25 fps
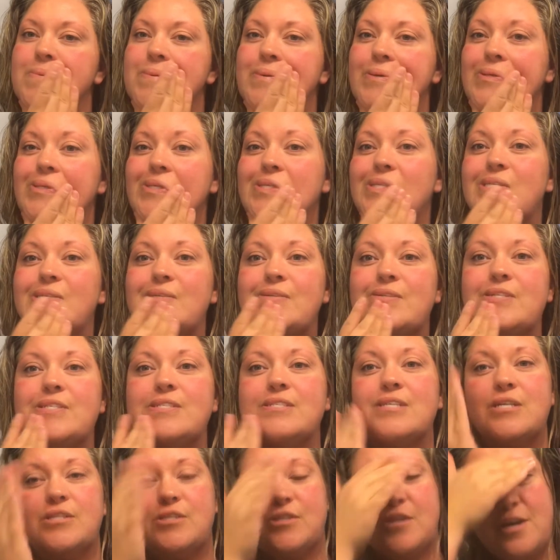as soon as
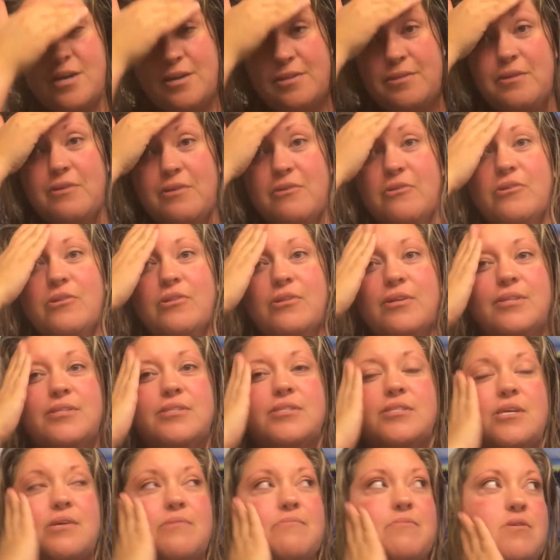I tried their
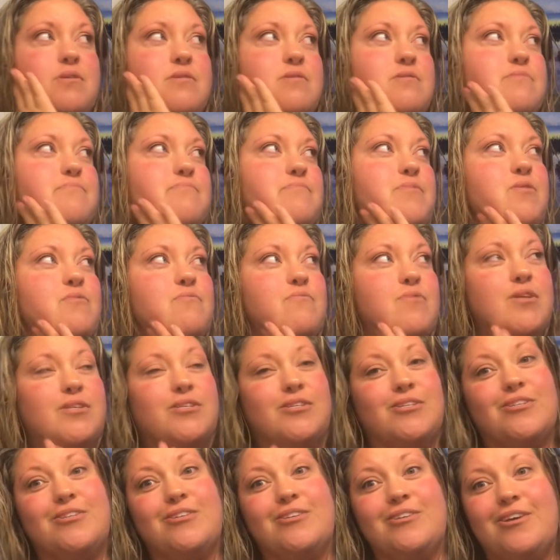cleansing balm,
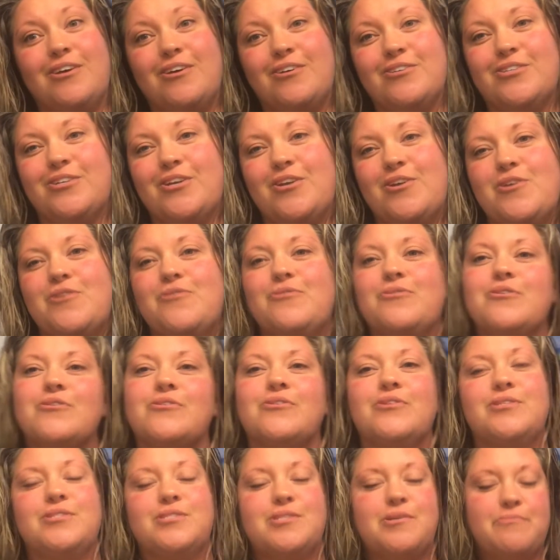which I'll show you their
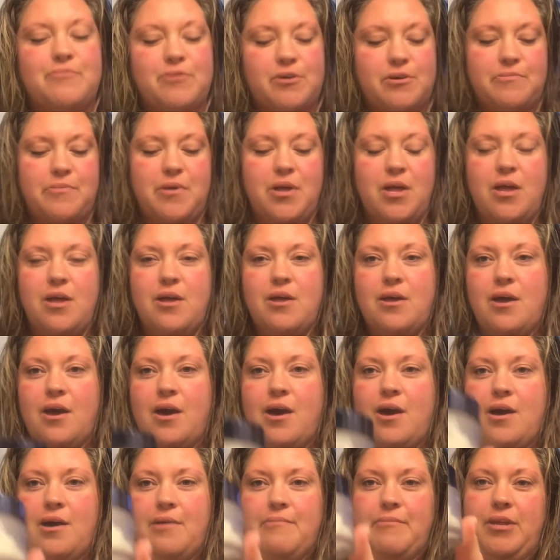cleansing balm,
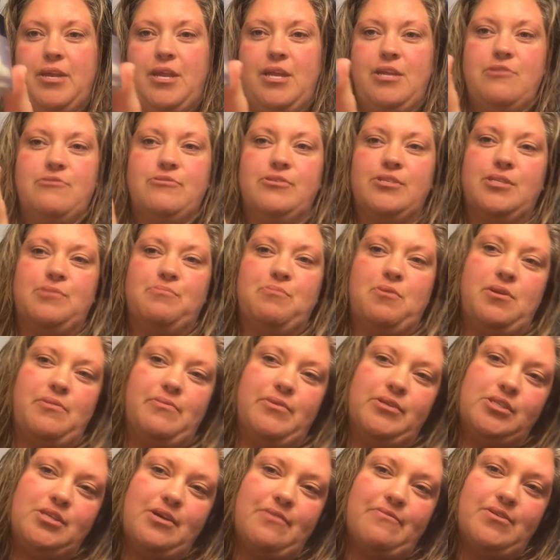and I use this pretty
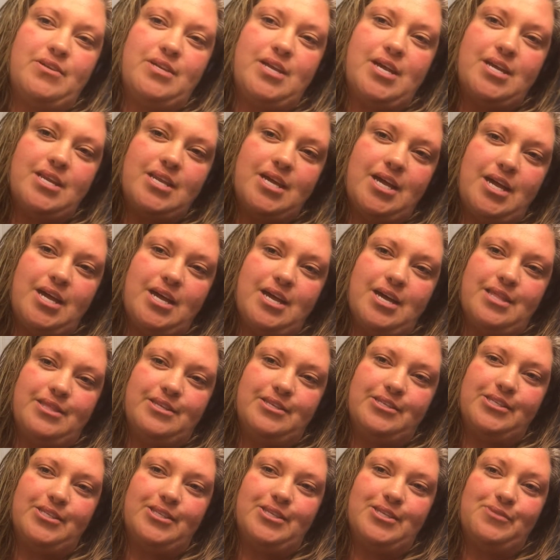much every day at night, and
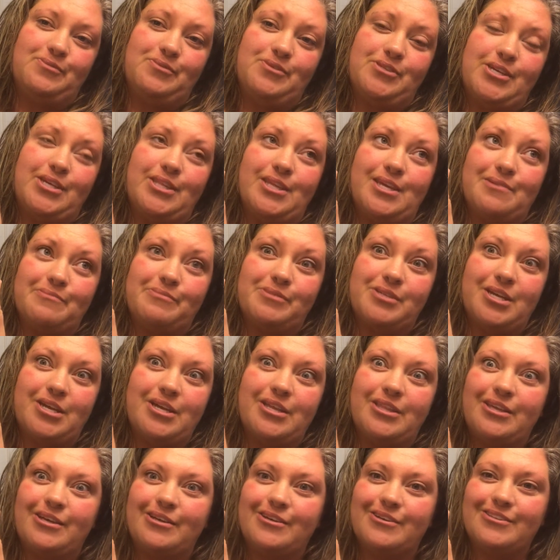this one's getting empty,
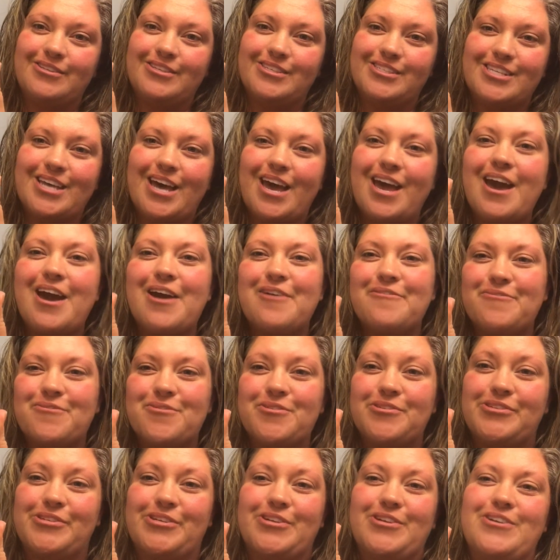thank goodness I have
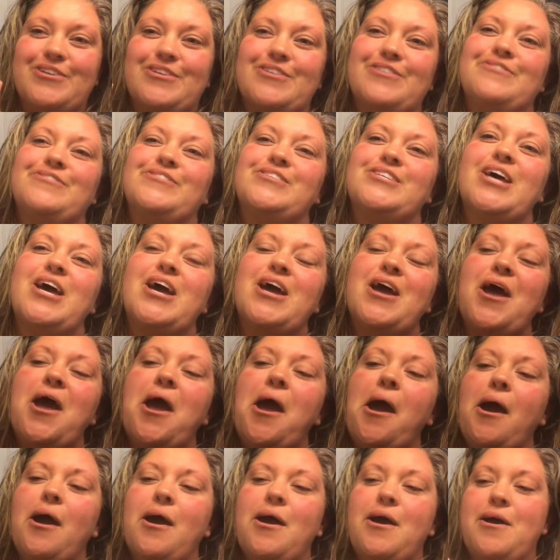reserves,
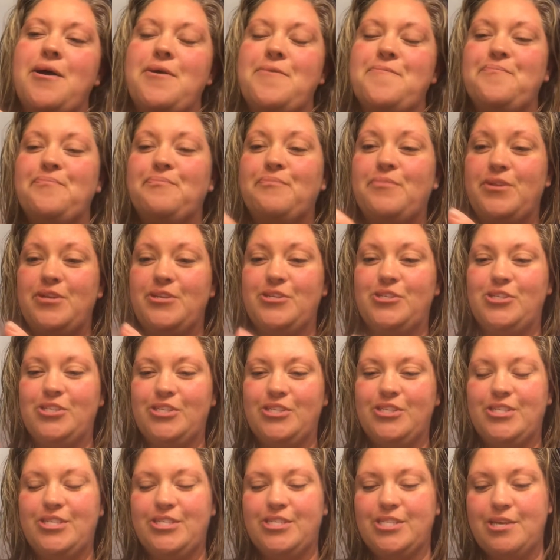but it's
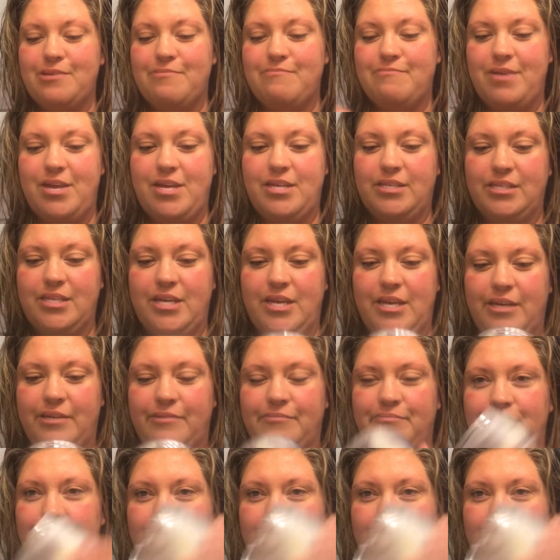just this amazing,